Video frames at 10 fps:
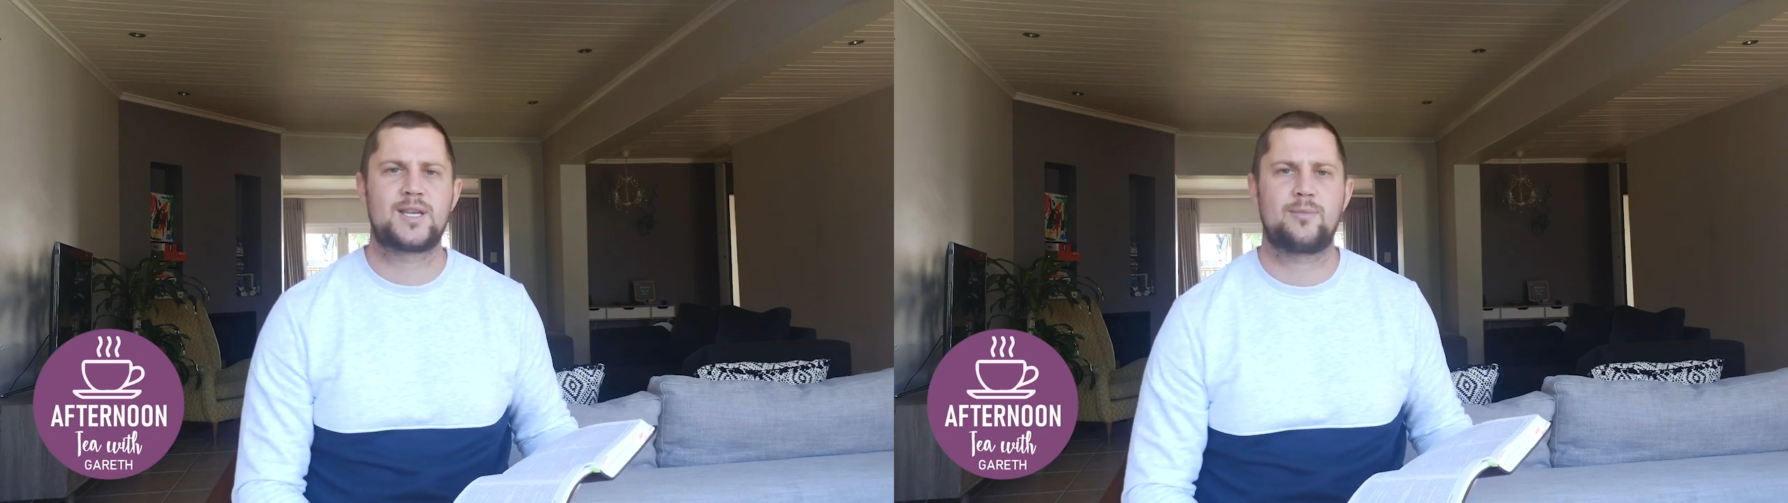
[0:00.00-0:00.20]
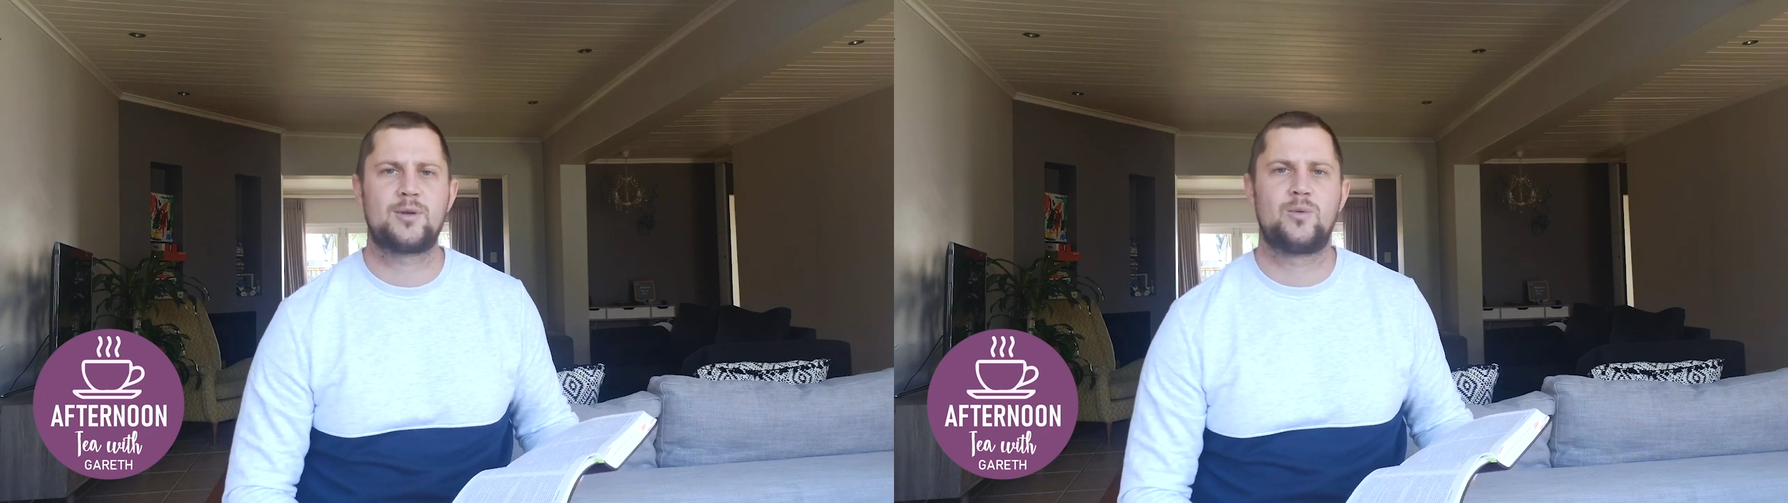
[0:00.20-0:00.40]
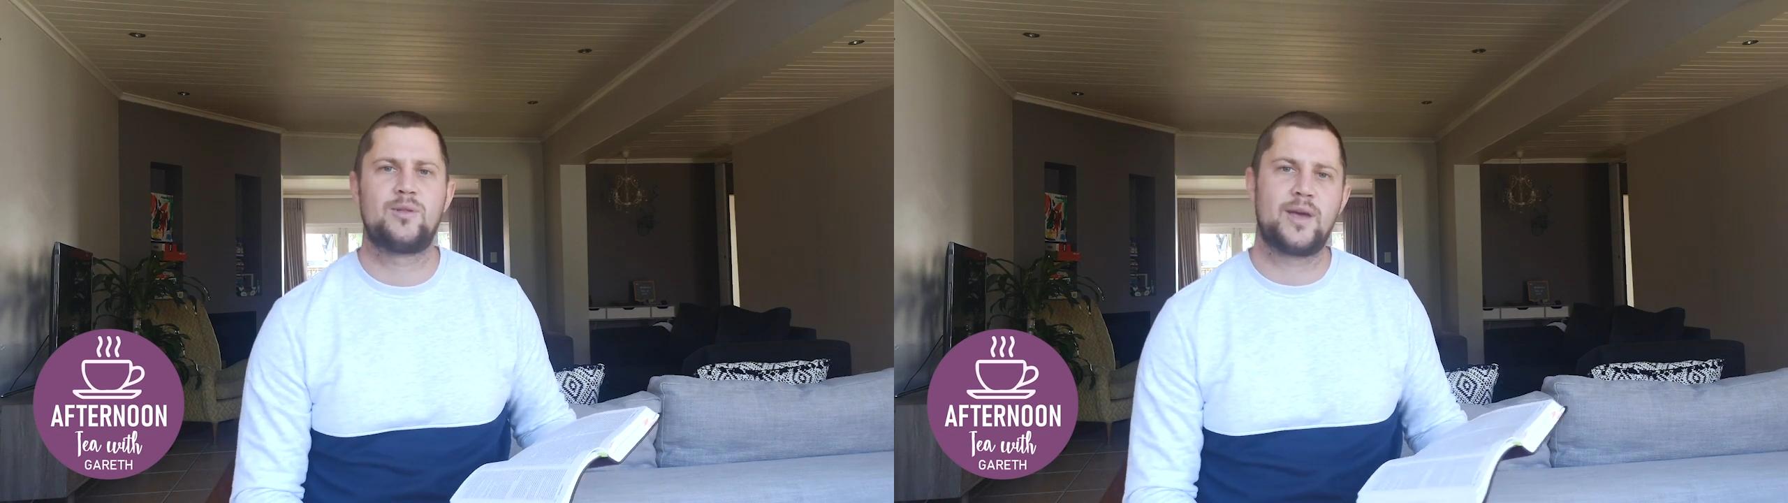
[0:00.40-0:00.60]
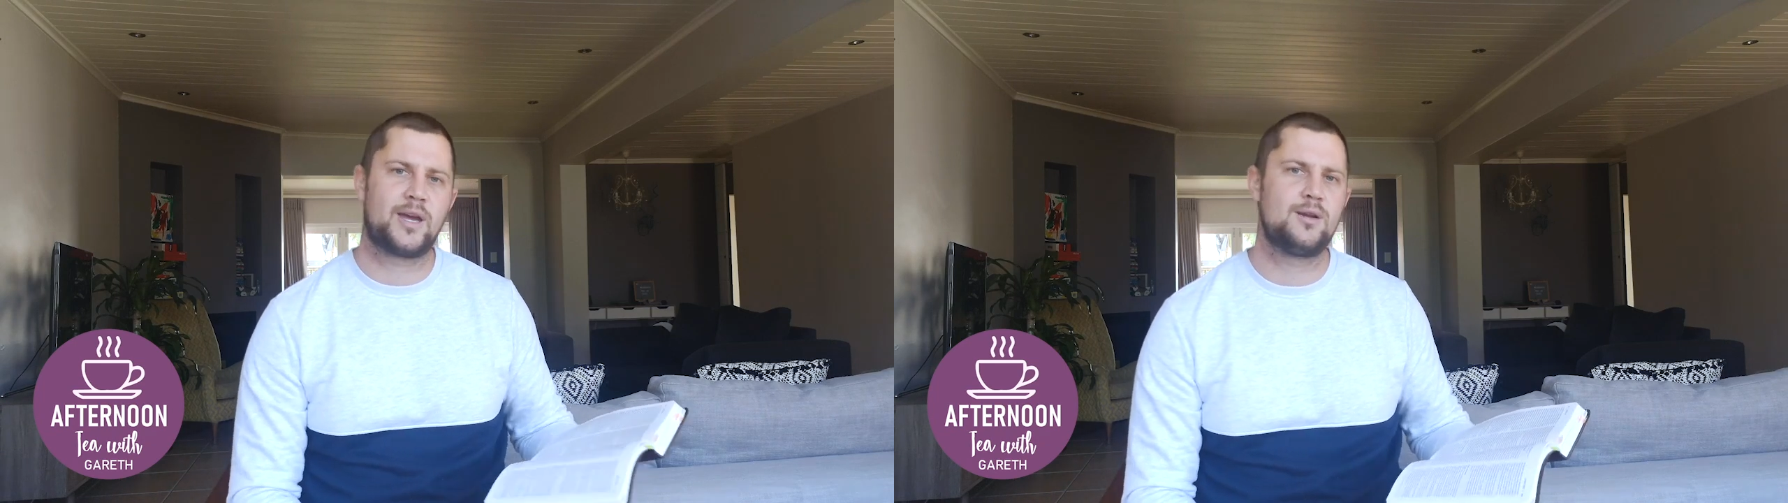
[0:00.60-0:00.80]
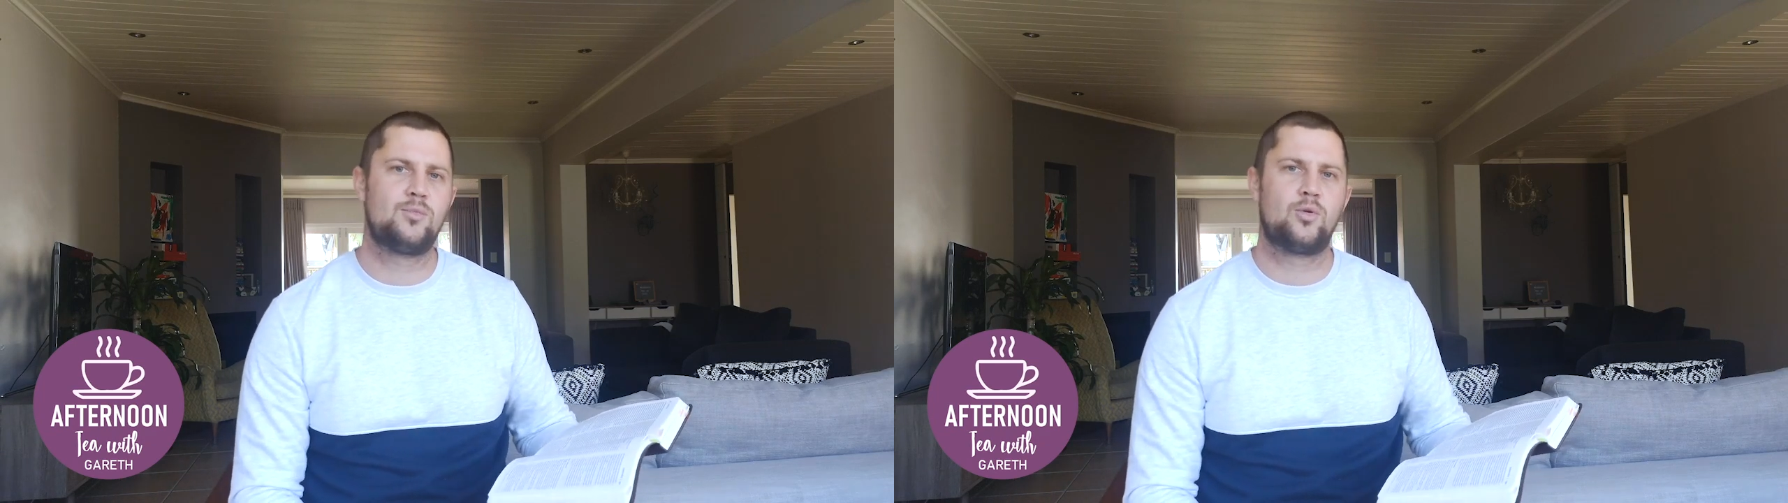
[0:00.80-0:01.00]
coming when they're
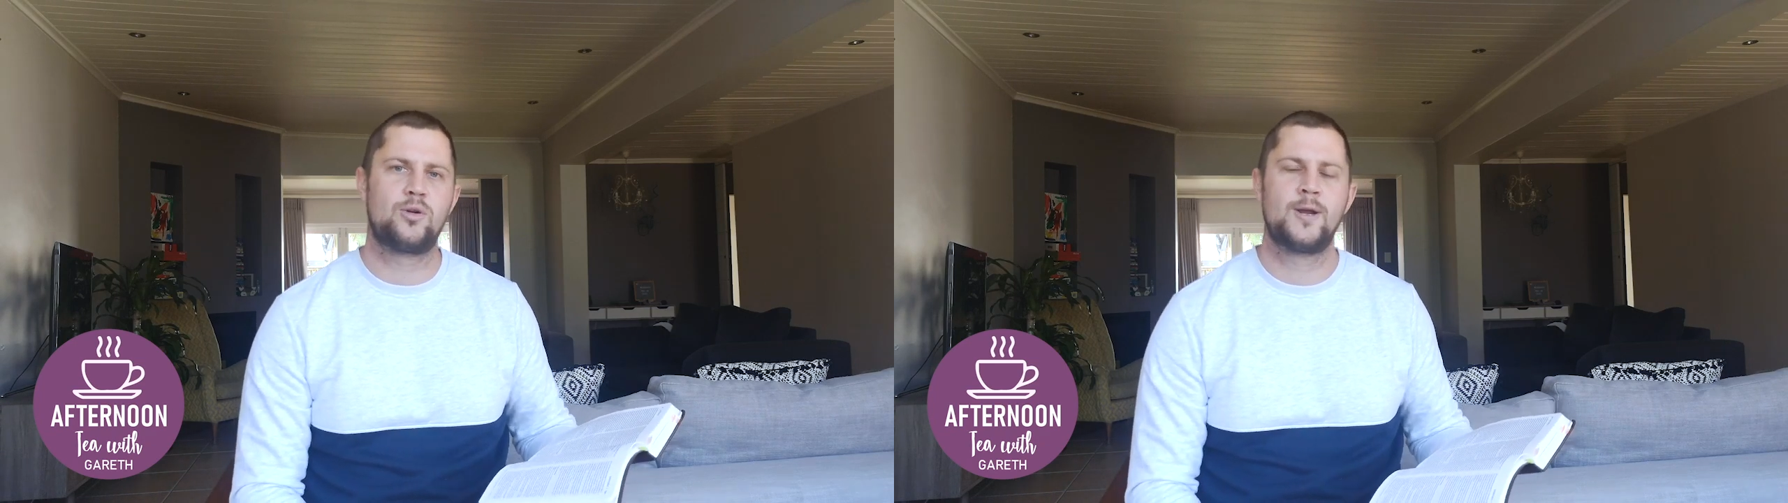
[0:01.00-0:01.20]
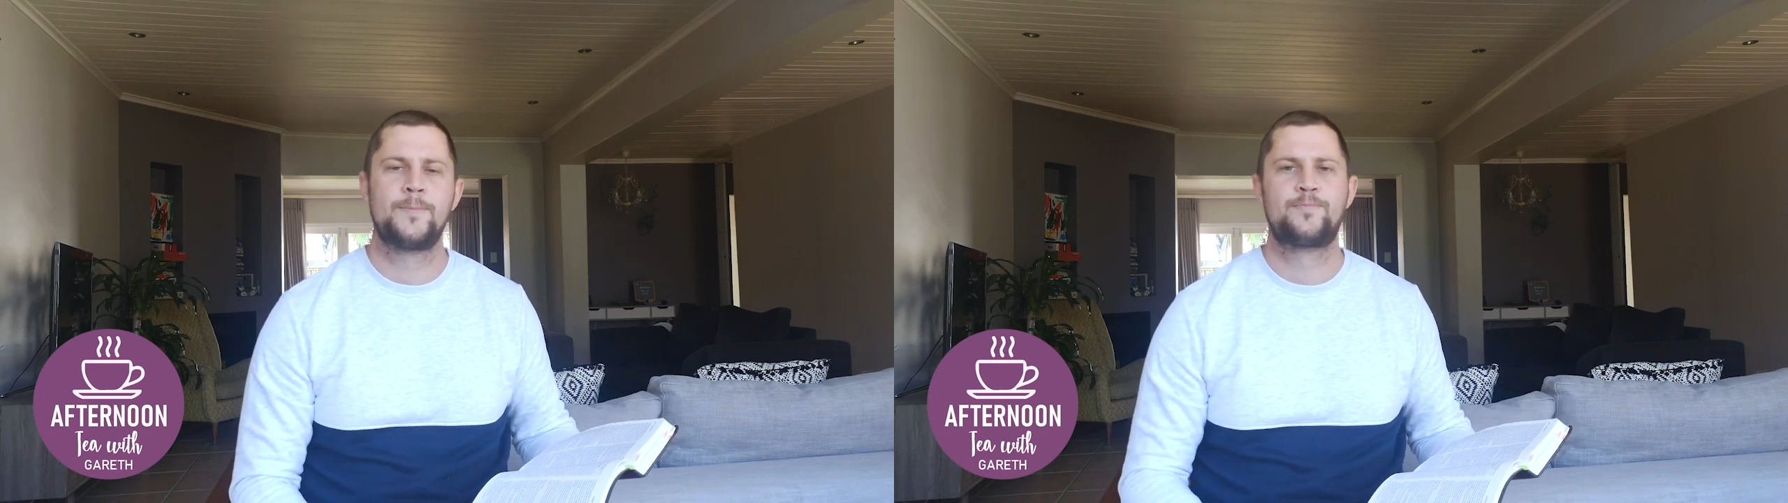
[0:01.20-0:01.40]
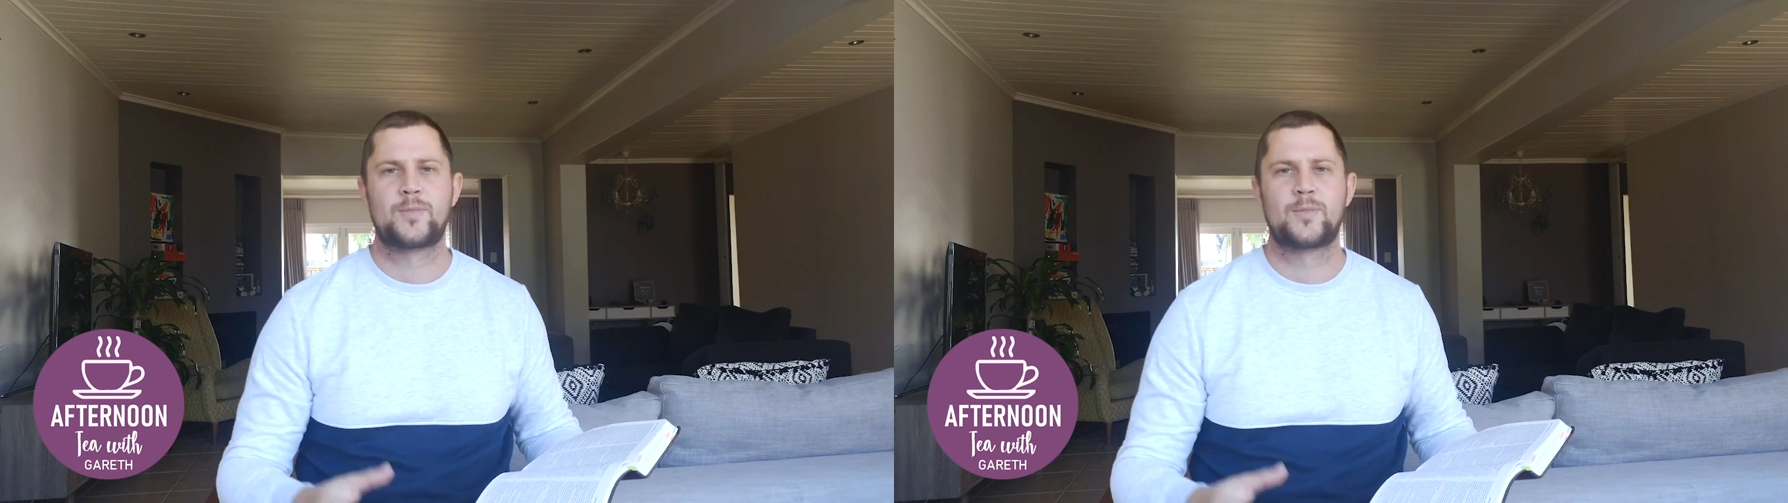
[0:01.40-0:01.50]
going to mourn